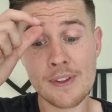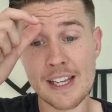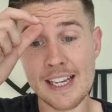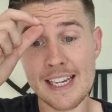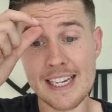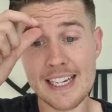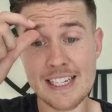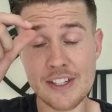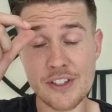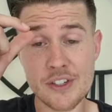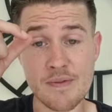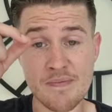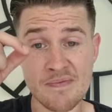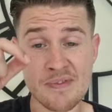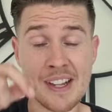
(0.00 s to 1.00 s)

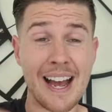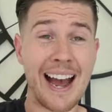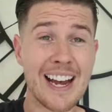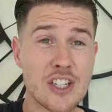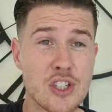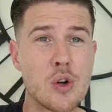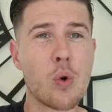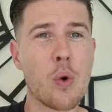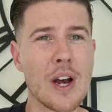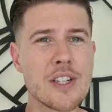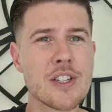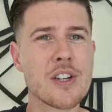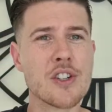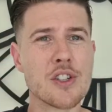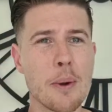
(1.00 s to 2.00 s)
is ask
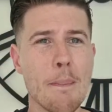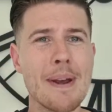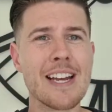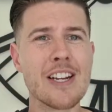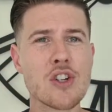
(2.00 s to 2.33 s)
questions and be